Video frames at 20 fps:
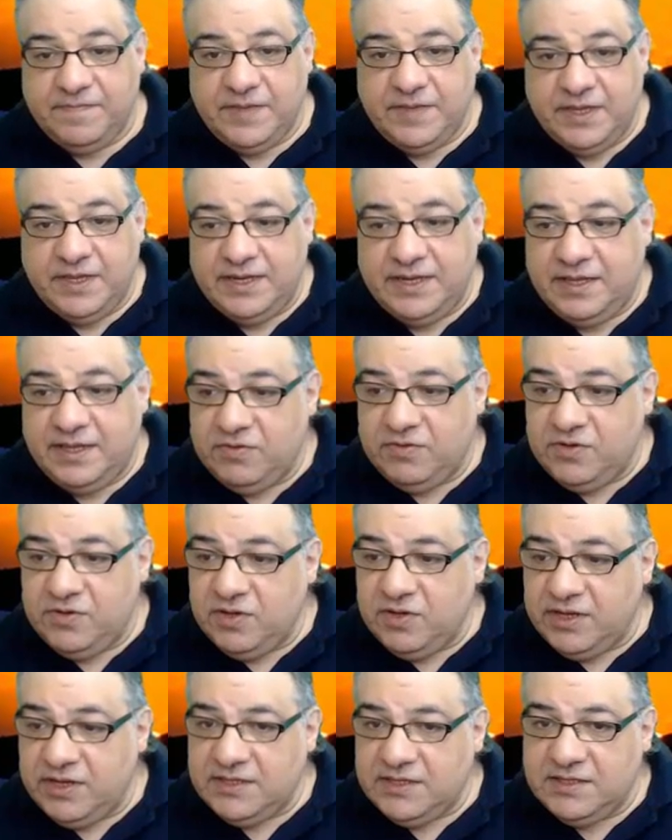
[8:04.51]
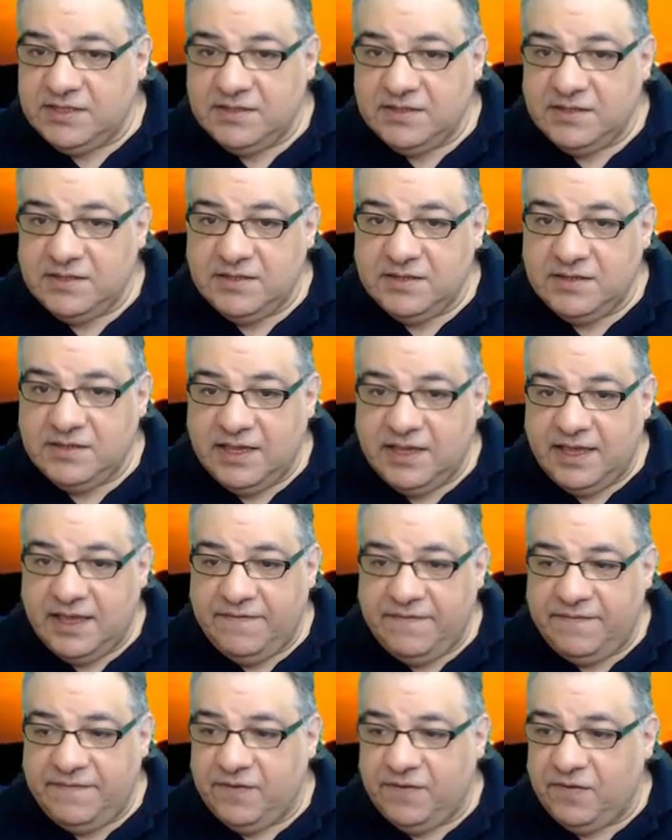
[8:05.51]
and now knight f
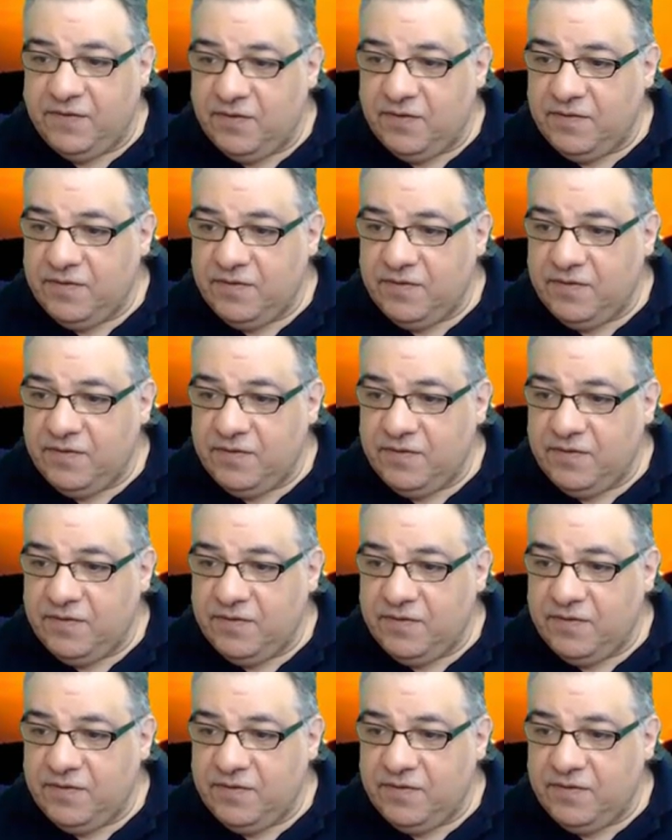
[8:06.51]
four.